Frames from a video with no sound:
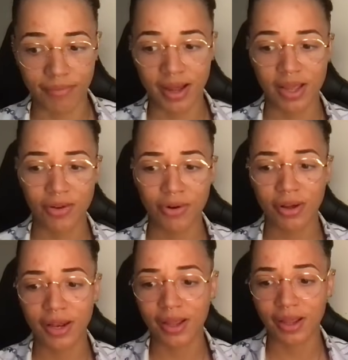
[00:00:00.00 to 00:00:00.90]
Right, you're
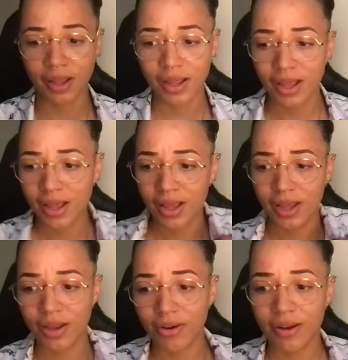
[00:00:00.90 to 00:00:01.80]
not gonna
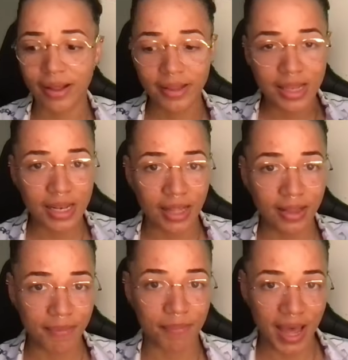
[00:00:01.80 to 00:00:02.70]
you know nothing
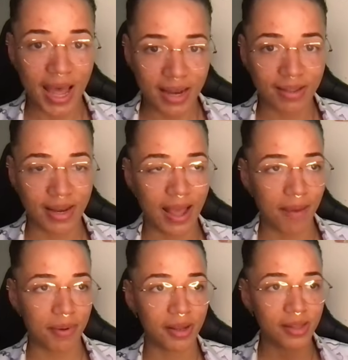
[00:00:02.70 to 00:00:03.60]
nothing bad is going to
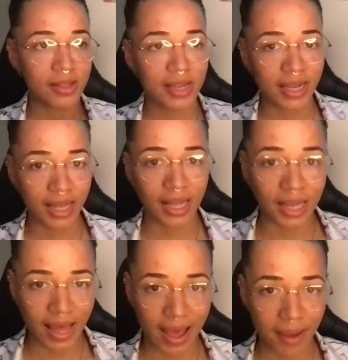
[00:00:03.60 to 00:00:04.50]
happen nothing's going to
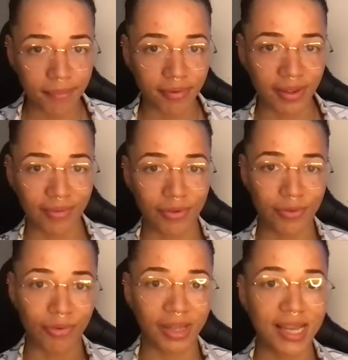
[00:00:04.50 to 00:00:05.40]
collapse if you
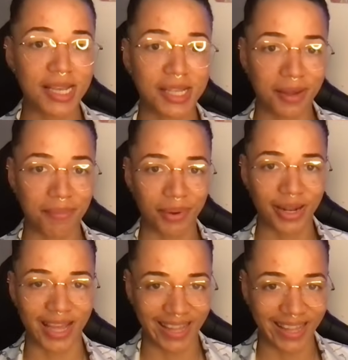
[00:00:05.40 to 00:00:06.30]
release
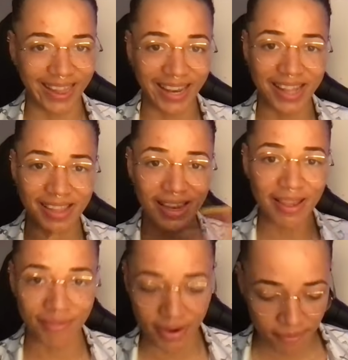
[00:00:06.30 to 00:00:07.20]
somebody that isn't
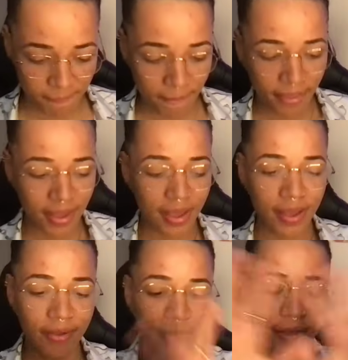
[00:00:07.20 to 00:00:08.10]
even
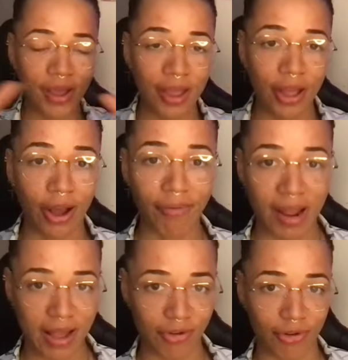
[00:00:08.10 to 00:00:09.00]

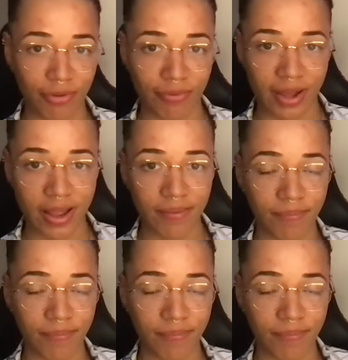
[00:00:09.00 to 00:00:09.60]
around you right